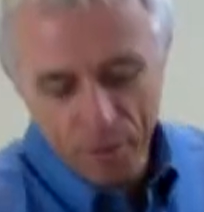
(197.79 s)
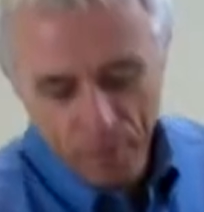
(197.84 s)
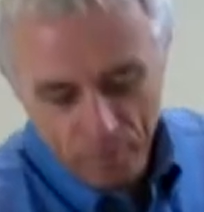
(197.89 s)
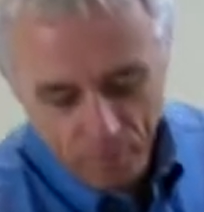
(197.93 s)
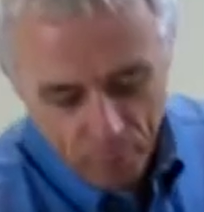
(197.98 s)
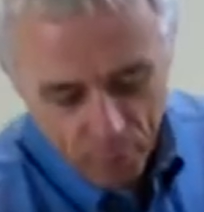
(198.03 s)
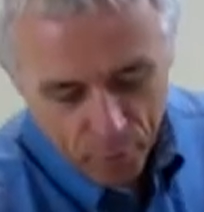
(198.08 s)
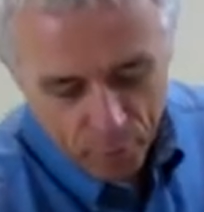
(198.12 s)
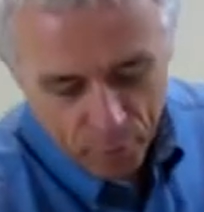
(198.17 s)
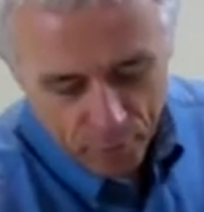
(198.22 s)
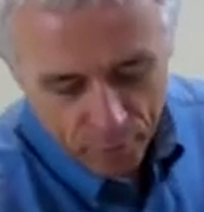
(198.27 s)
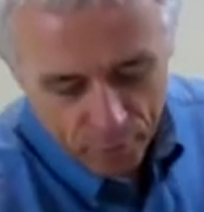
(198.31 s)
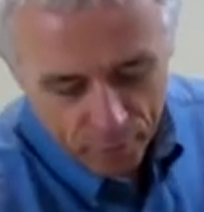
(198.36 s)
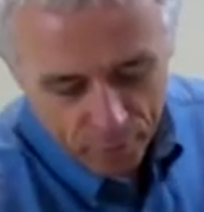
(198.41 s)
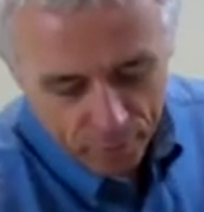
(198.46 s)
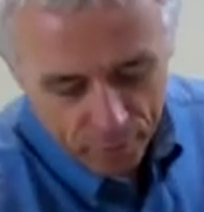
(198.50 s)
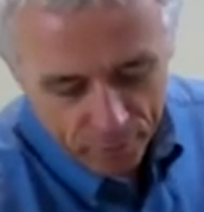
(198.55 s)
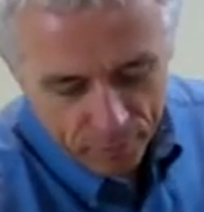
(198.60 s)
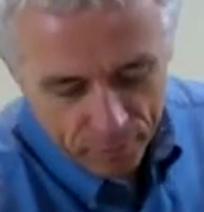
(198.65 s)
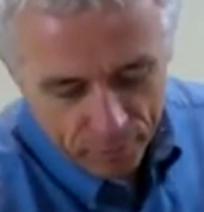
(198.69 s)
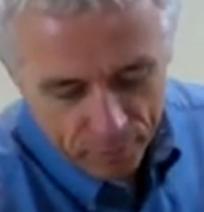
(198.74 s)
put one
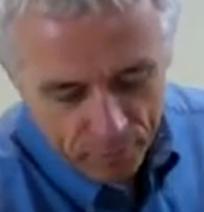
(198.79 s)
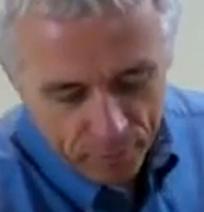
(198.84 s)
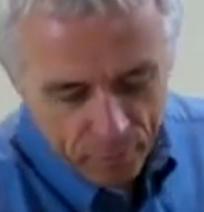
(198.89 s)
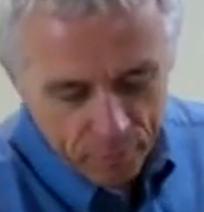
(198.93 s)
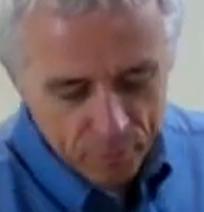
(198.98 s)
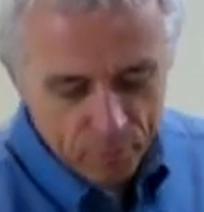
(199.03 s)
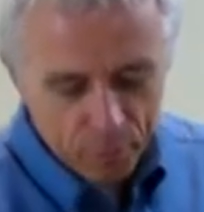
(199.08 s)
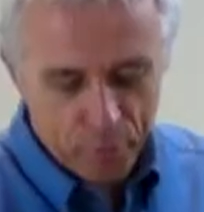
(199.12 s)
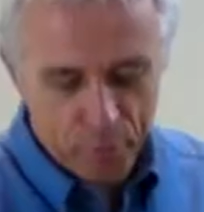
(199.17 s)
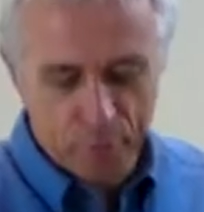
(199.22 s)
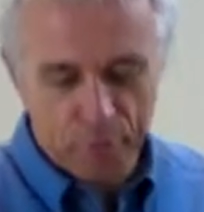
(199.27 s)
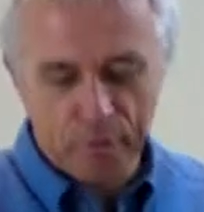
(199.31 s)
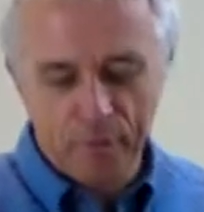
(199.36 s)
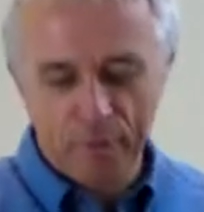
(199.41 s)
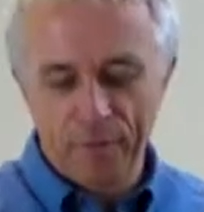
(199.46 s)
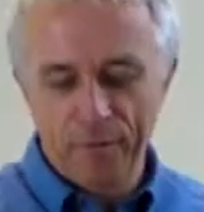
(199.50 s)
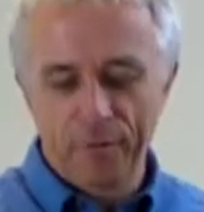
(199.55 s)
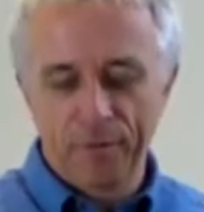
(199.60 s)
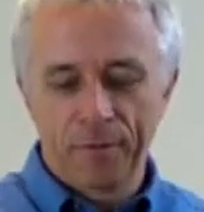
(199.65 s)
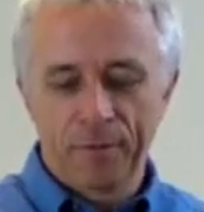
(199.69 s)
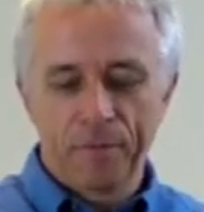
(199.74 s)
on, put one
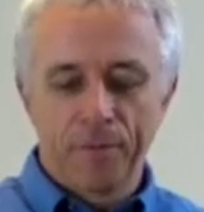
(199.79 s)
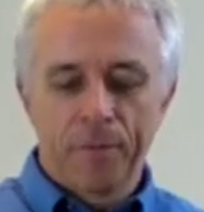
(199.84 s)
off.